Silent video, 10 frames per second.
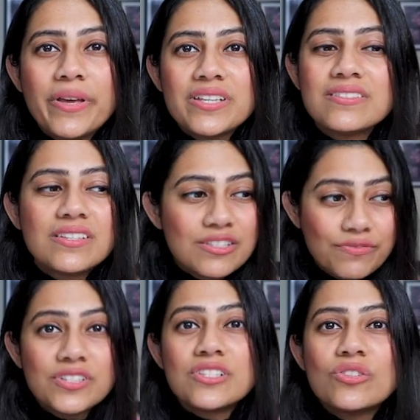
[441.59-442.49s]
paste this
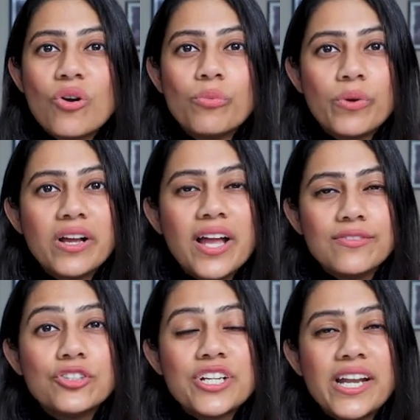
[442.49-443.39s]
if this is all work
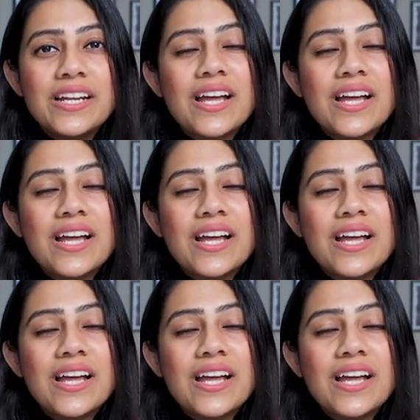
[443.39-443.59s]
I've already